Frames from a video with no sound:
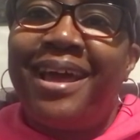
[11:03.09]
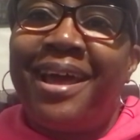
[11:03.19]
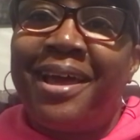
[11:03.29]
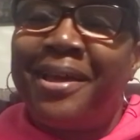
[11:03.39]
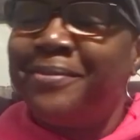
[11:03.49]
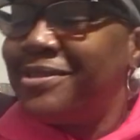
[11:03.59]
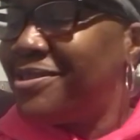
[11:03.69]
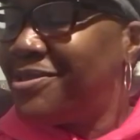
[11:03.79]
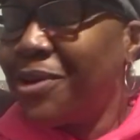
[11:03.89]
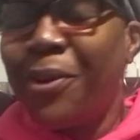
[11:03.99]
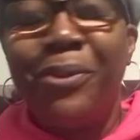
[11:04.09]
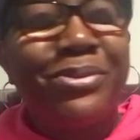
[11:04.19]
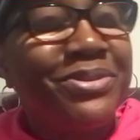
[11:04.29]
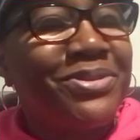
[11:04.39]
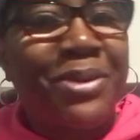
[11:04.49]
I'm so
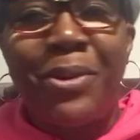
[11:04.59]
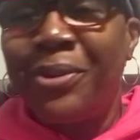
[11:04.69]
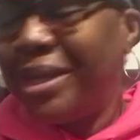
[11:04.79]
so